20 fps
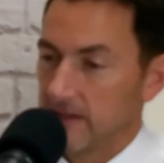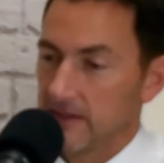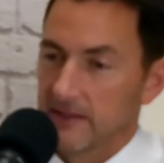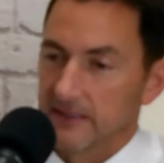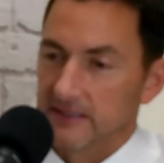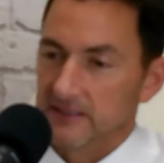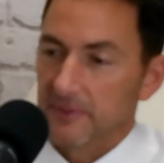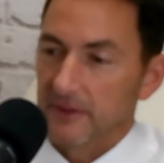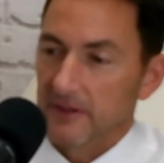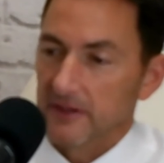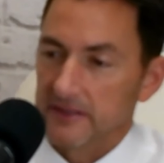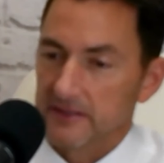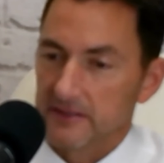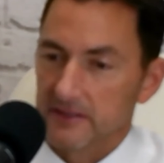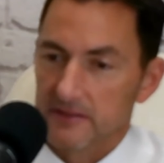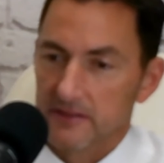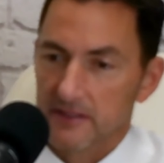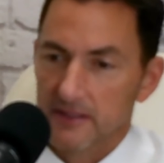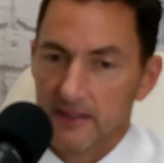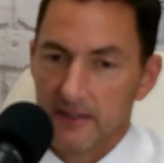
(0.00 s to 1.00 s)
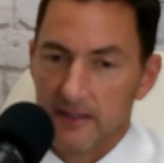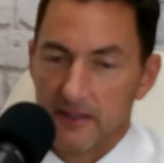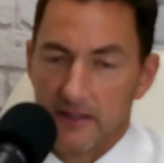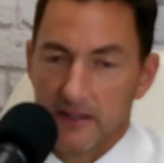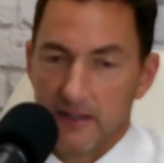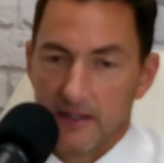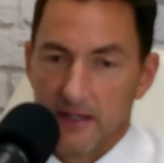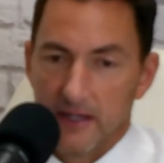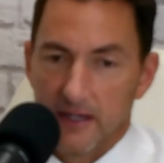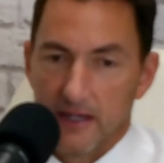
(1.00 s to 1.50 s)
experiences.
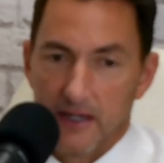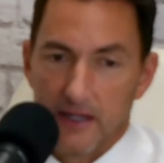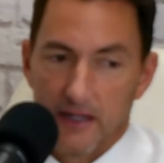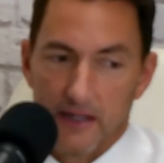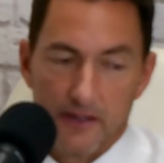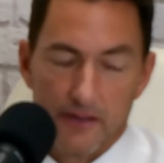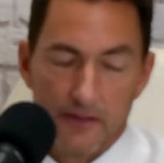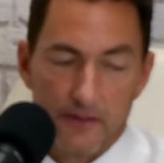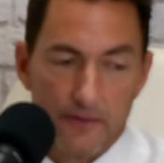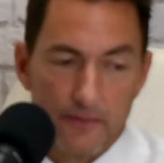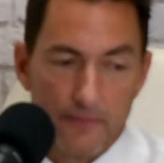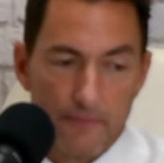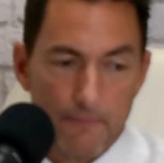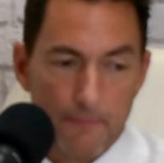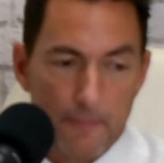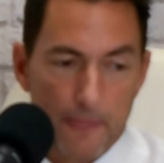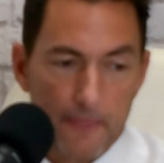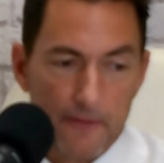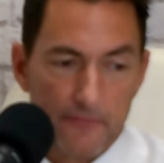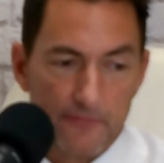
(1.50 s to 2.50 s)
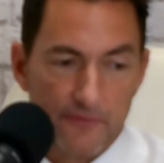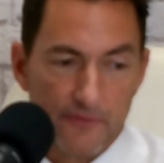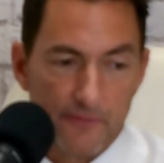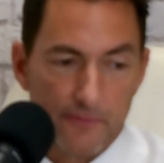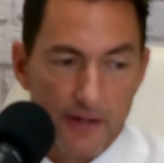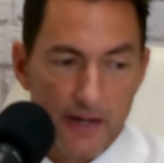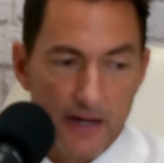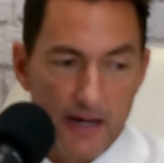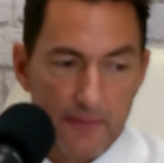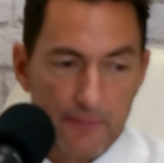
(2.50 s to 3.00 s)
And from
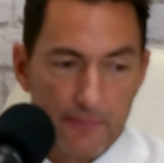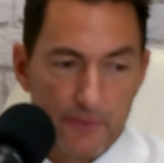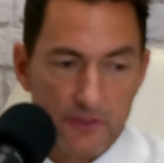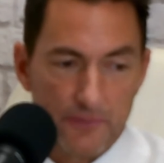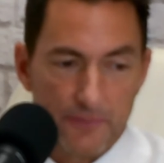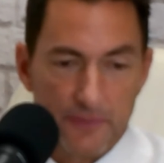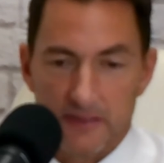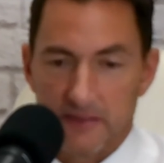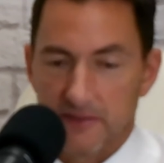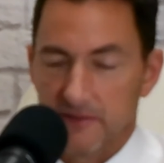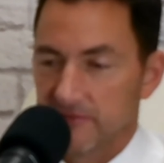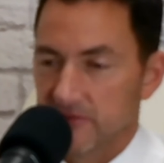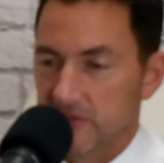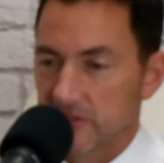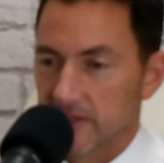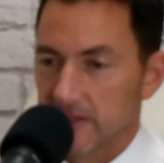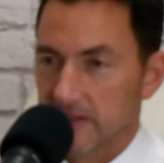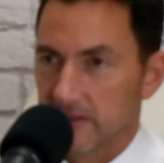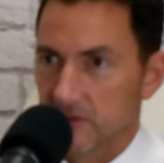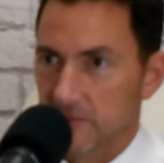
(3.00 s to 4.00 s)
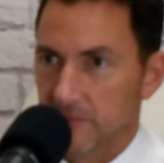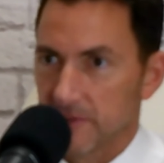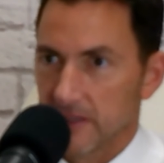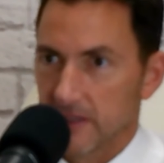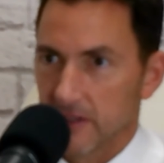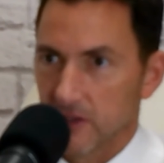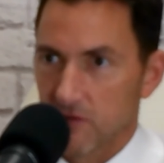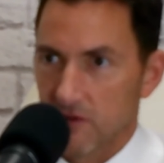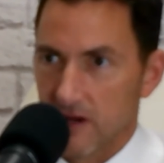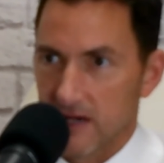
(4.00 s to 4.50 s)
my perspective, Chanel's
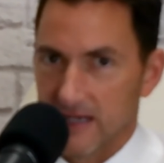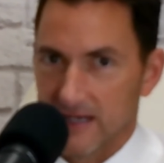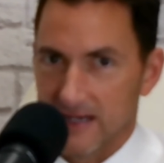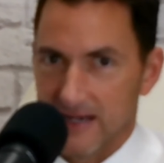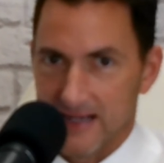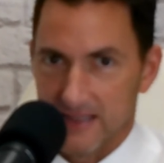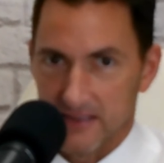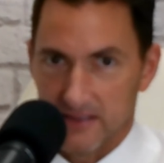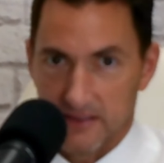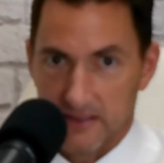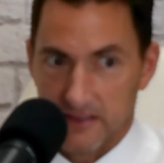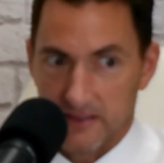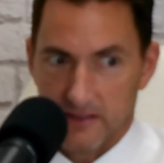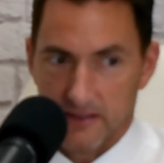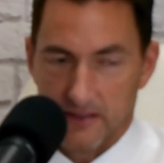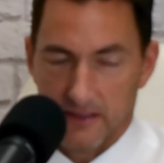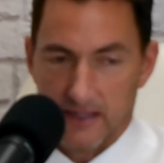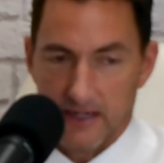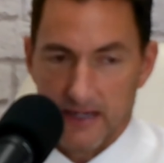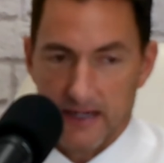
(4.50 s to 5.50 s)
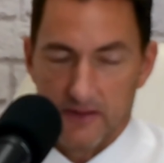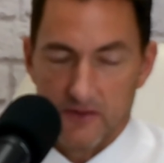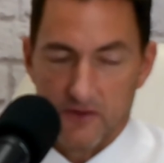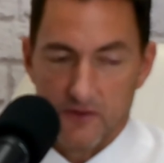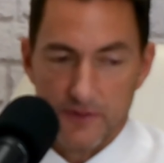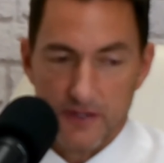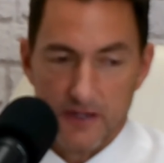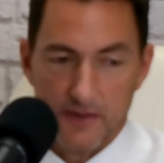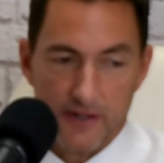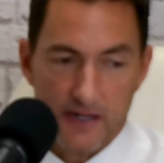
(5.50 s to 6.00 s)
been a great asset at Idaho
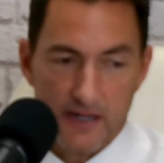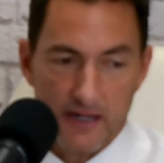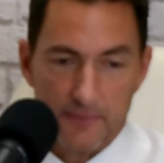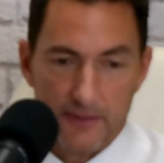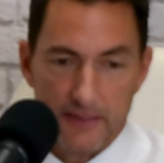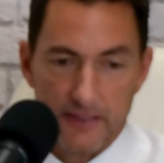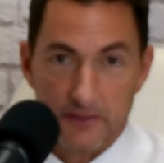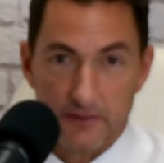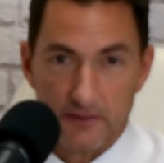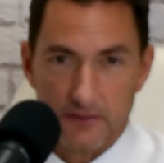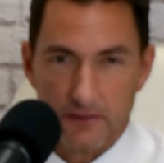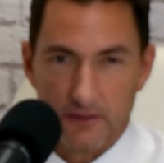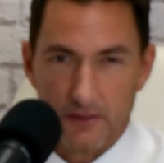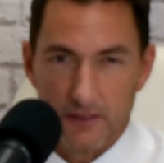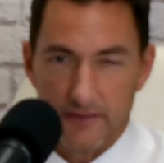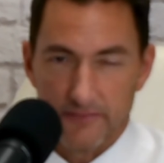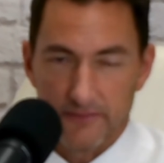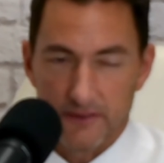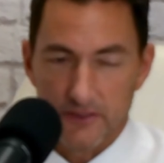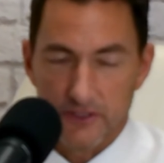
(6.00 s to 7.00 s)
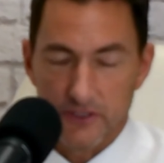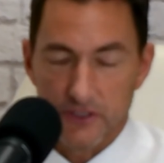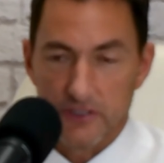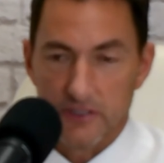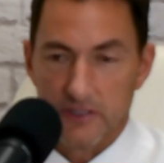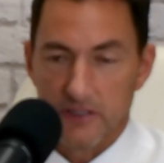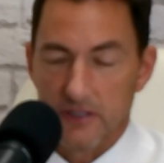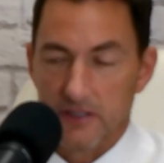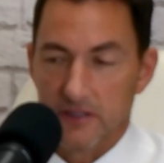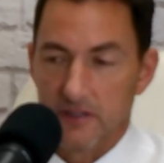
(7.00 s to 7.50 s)
BMI. Patients love her.
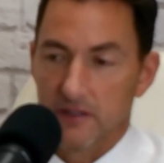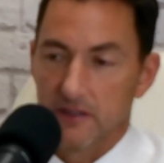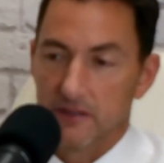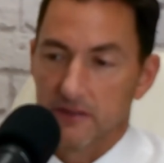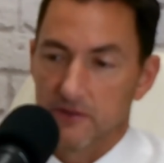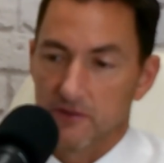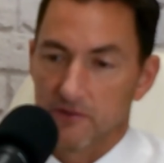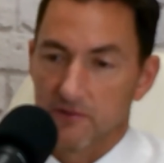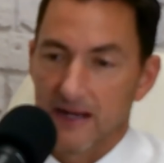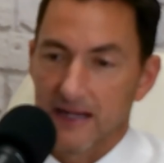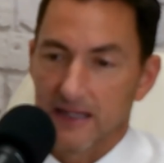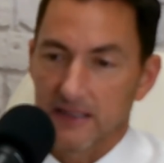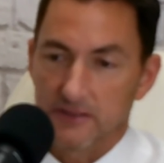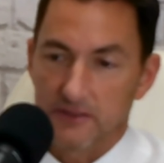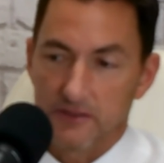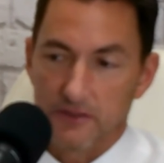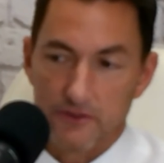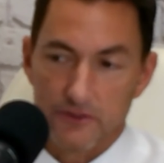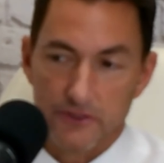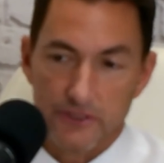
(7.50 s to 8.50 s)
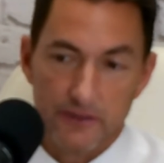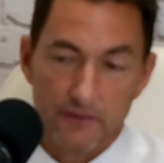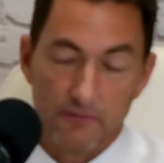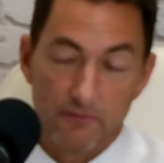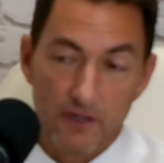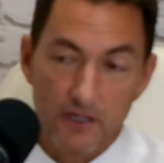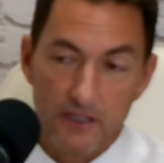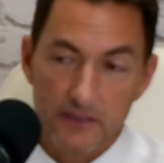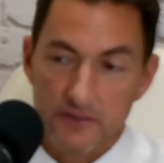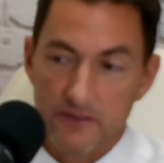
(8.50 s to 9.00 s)
She directs or she
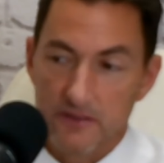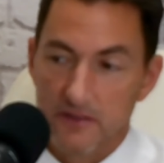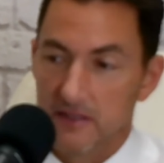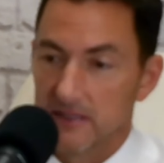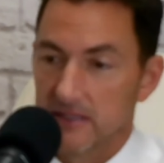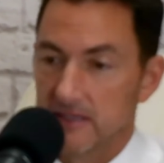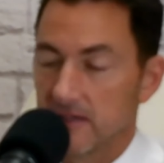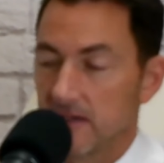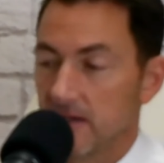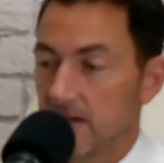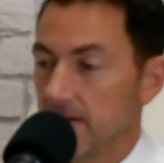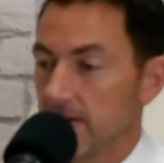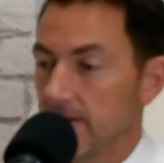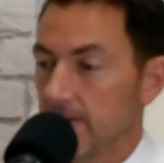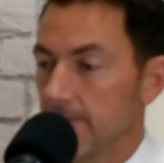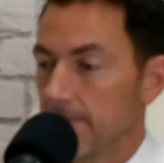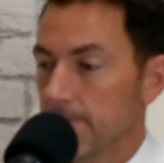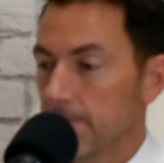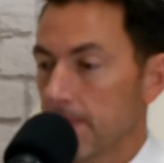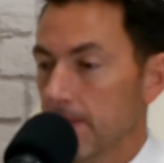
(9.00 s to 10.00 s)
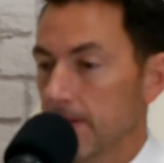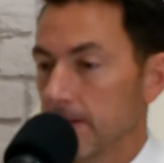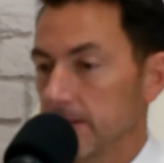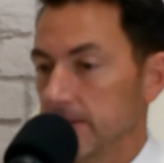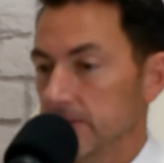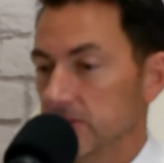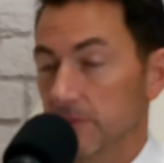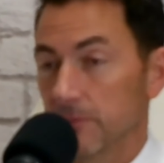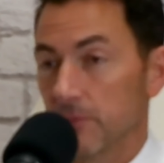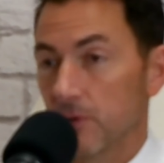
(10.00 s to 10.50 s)
runs the
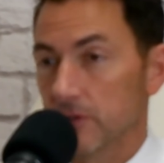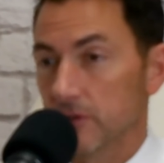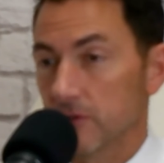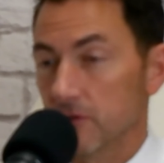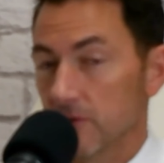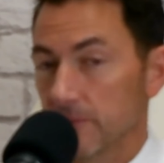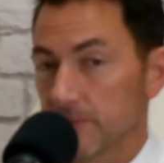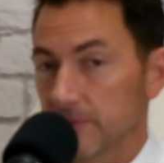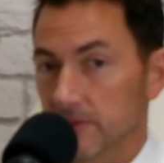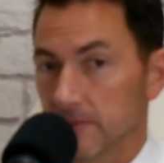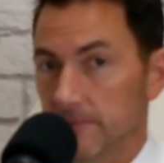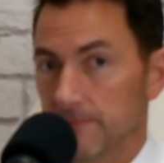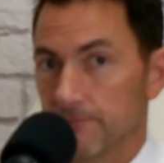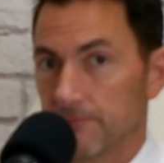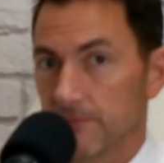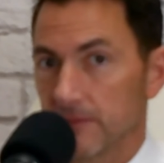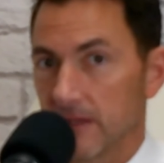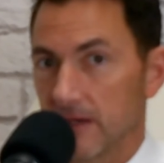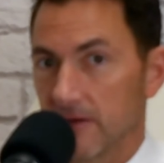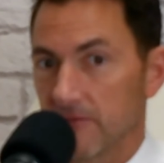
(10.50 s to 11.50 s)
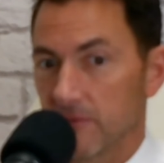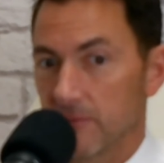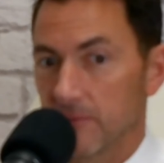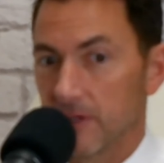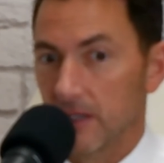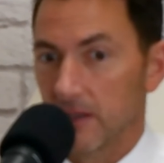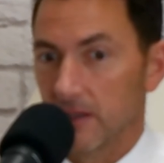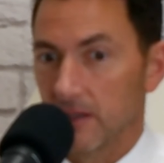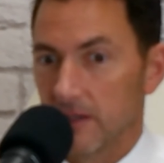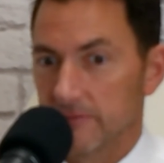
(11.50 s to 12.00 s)
support groups.
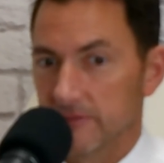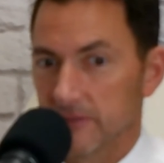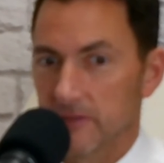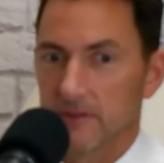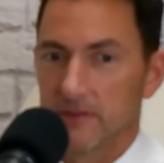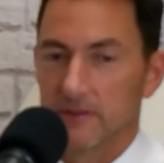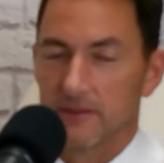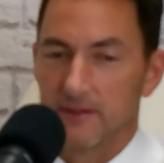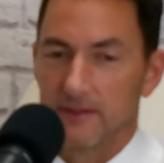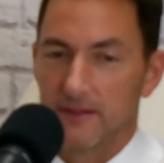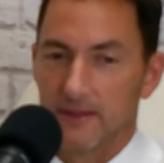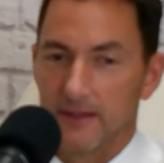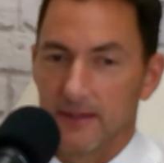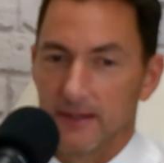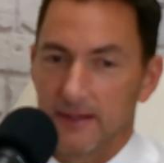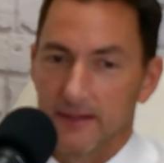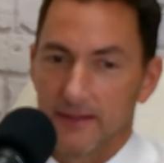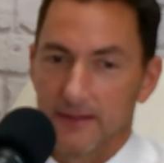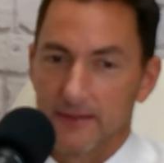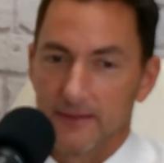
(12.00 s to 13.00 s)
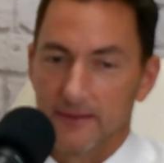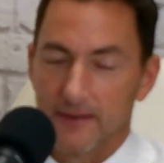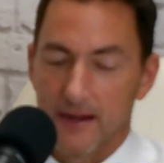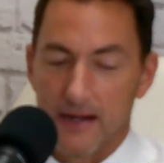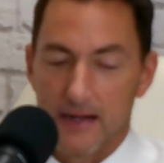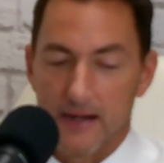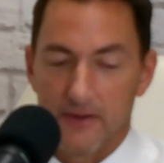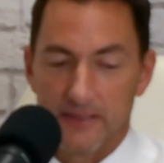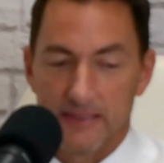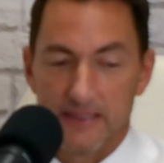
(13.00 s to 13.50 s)
Everybody loves her, and
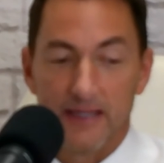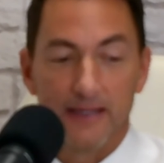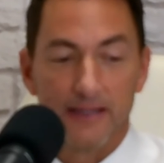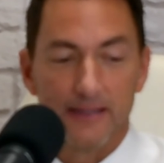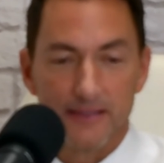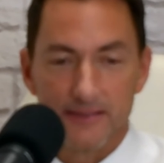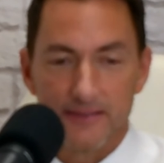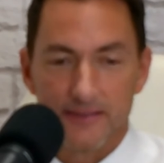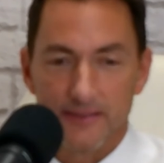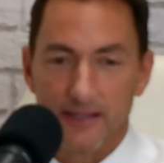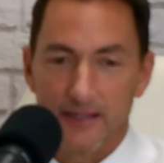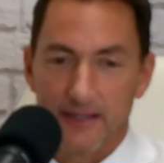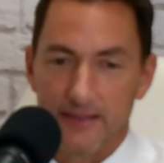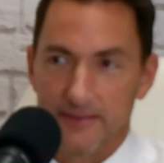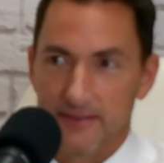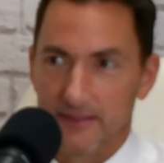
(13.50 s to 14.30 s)
our attendance has